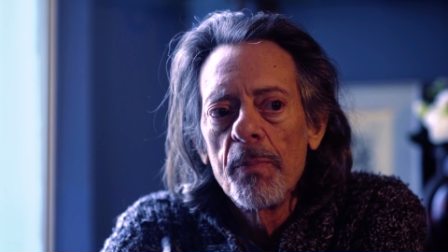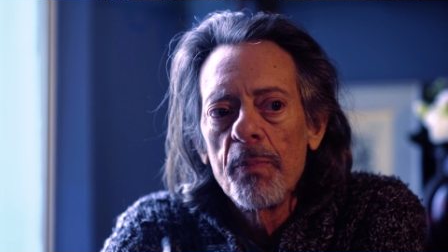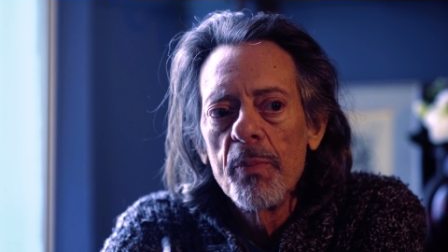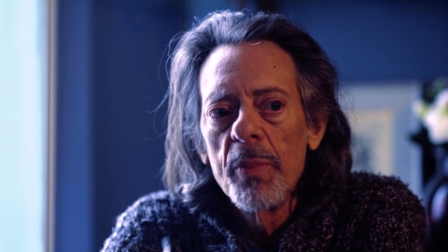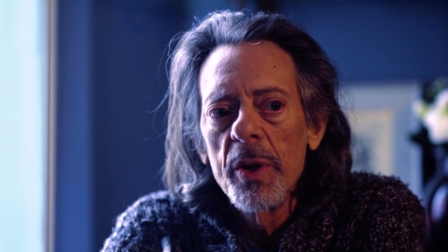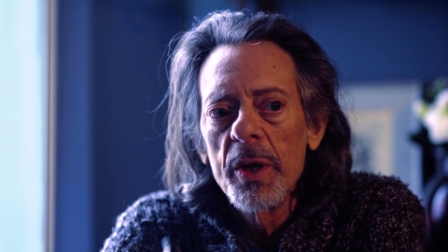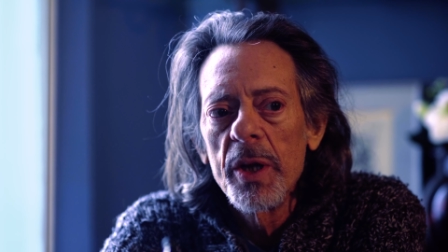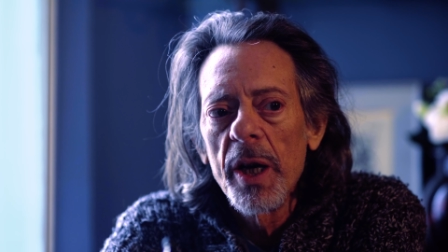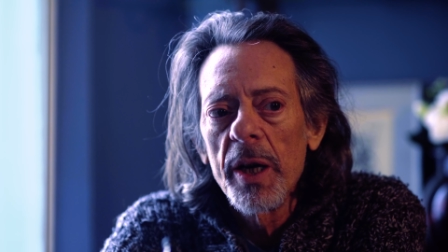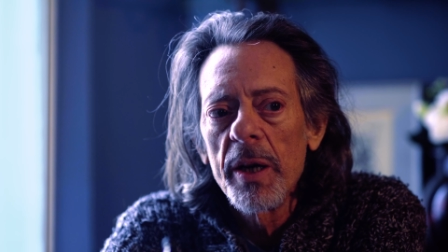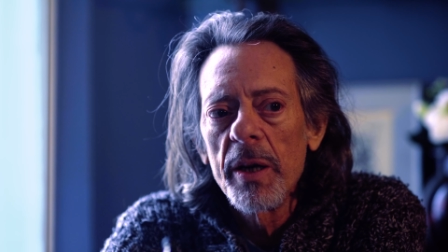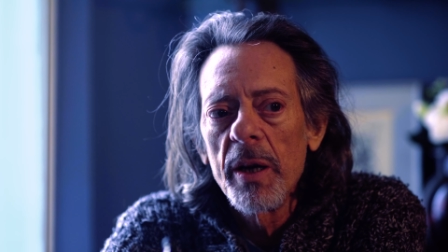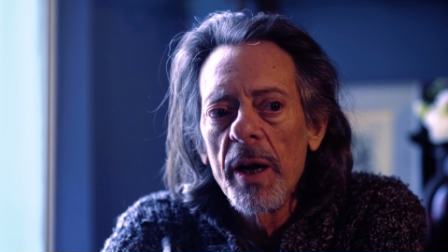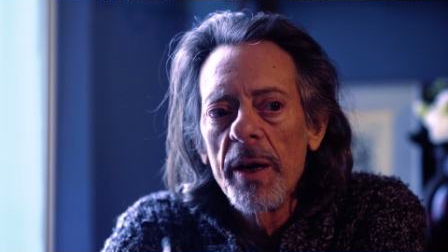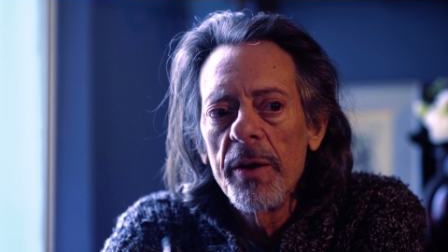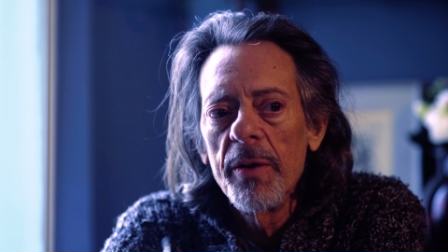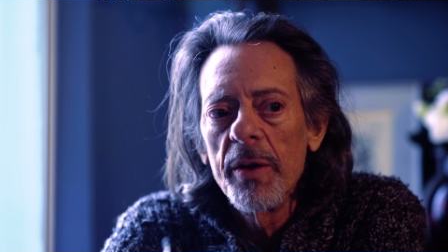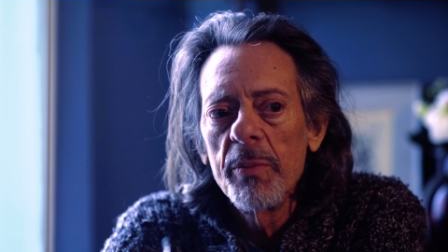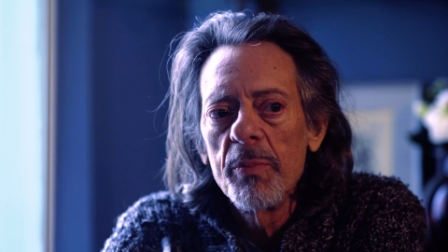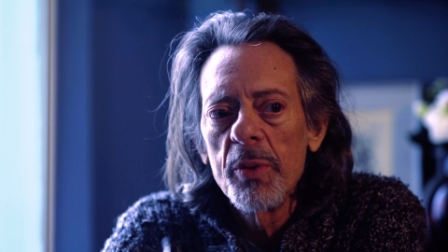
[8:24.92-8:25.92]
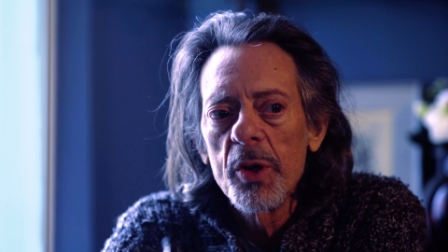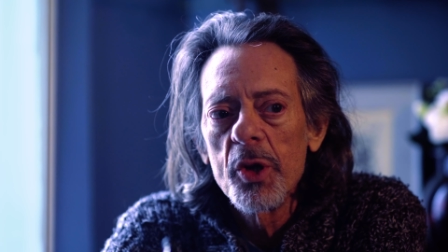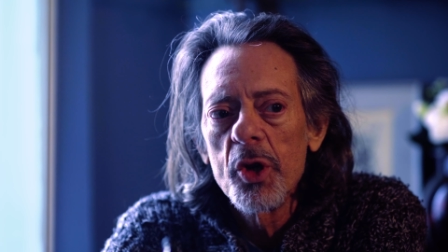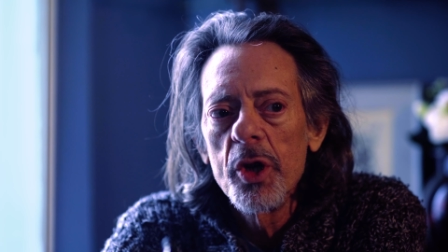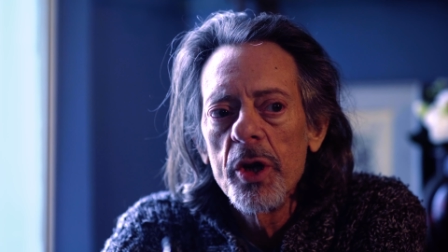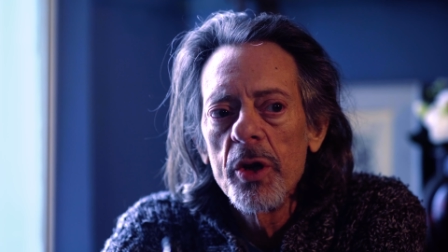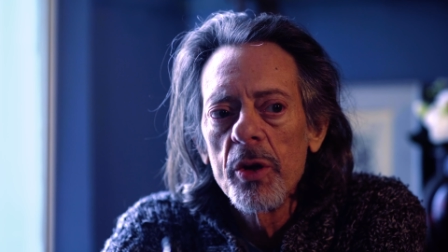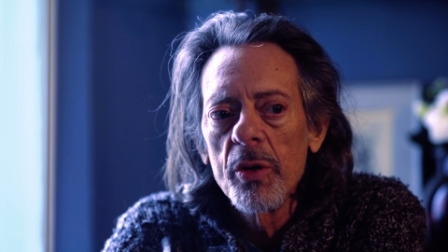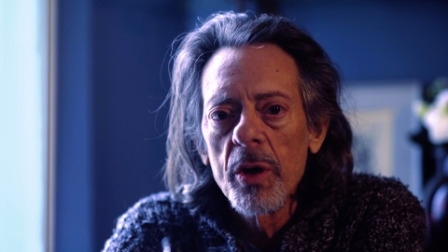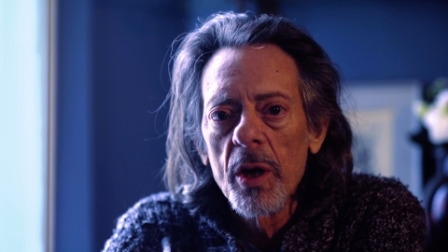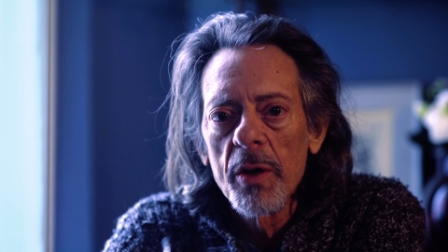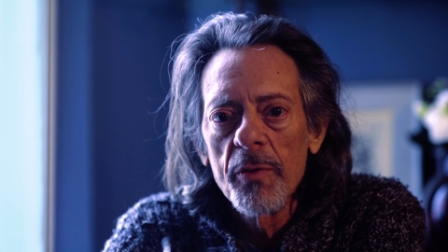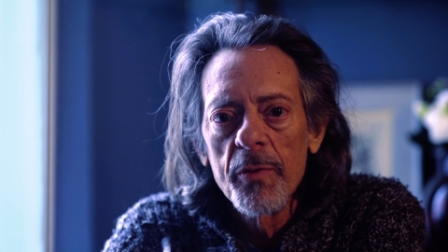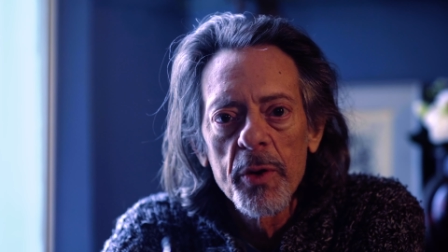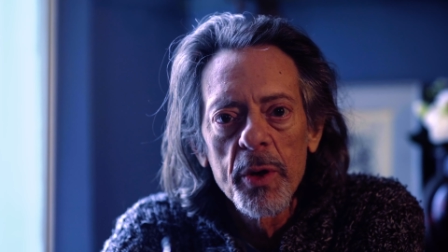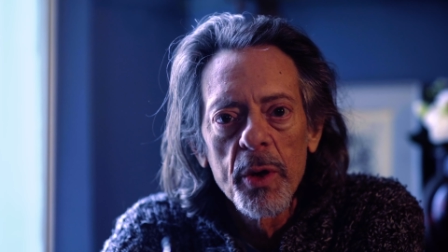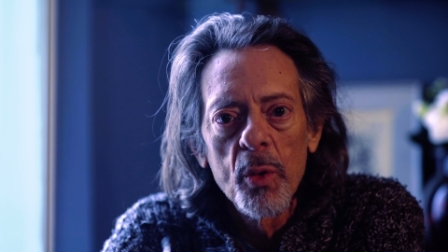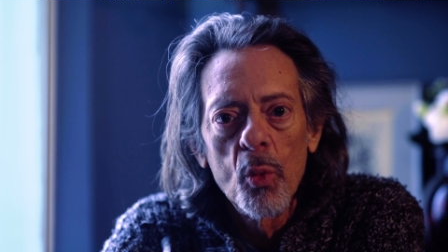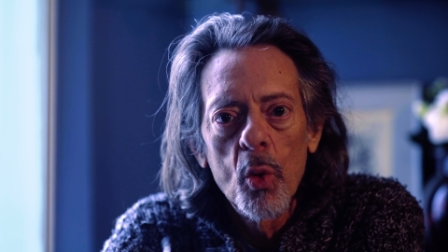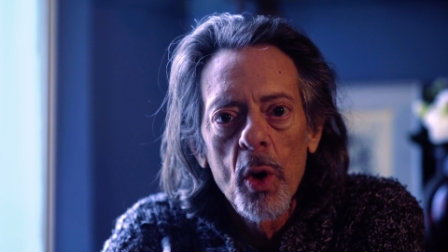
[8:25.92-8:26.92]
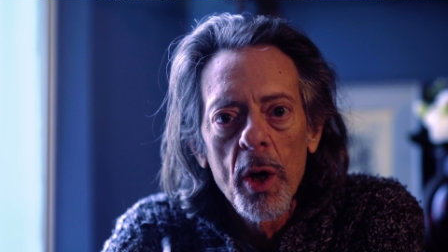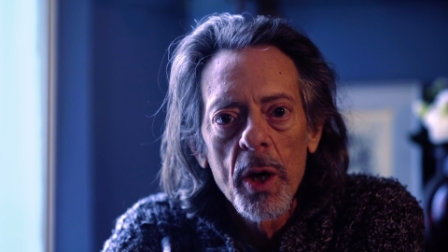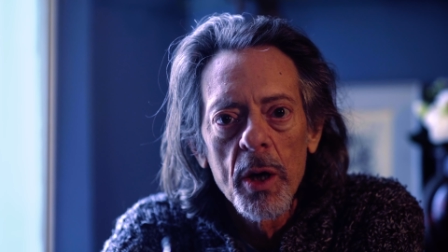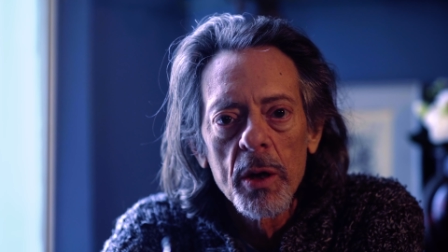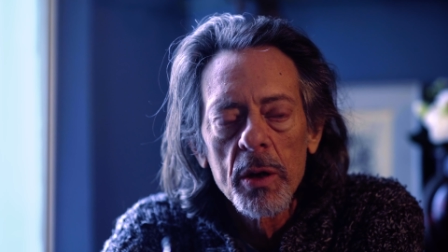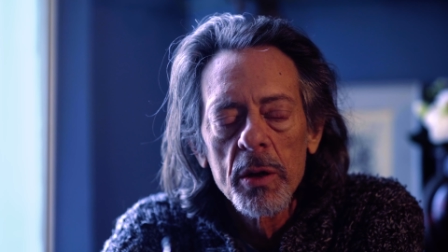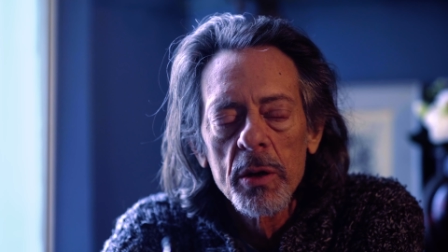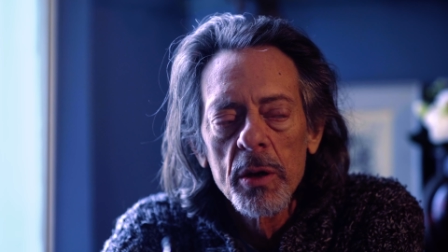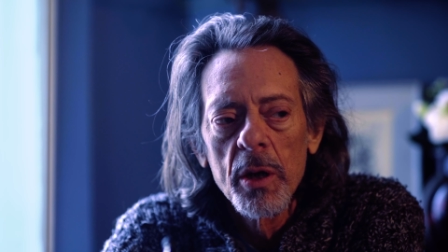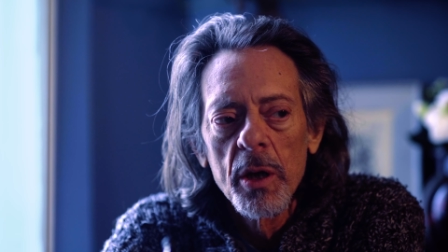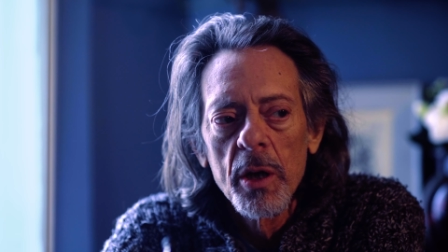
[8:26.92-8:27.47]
but that I think Pacino got very well,